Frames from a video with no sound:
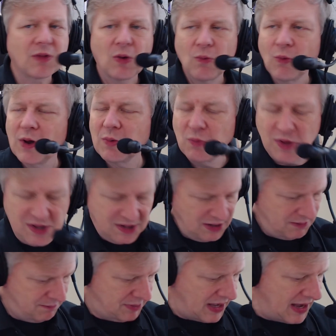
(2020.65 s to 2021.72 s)
when we
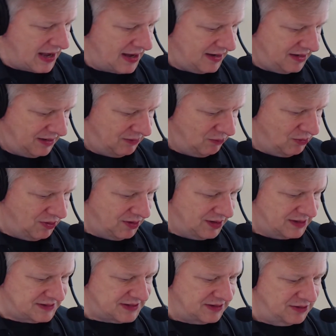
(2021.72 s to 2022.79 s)
come back, we're going
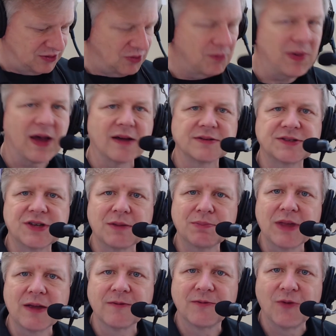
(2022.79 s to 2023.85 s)
to tell you about
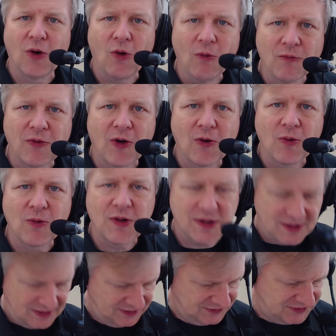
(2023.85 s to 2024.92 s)
something Volvo
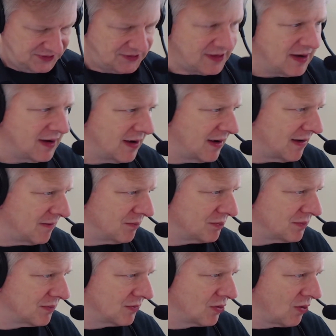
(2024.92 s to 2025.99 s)
is
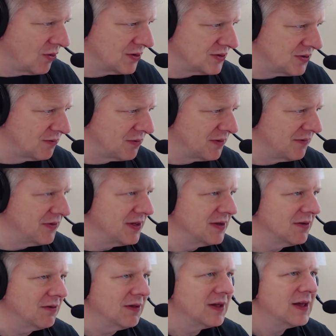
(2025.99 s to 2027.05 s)
going to
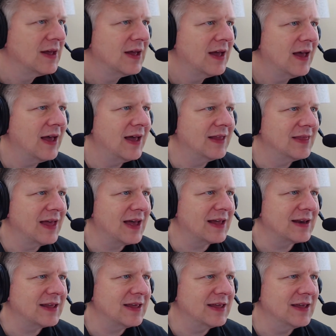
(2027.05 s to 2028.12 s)
reveal, and
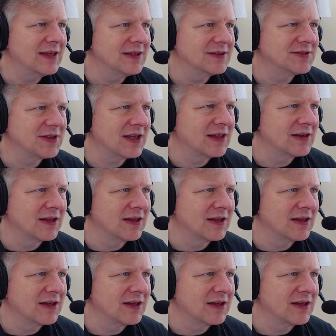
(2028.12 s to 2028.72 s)
that is an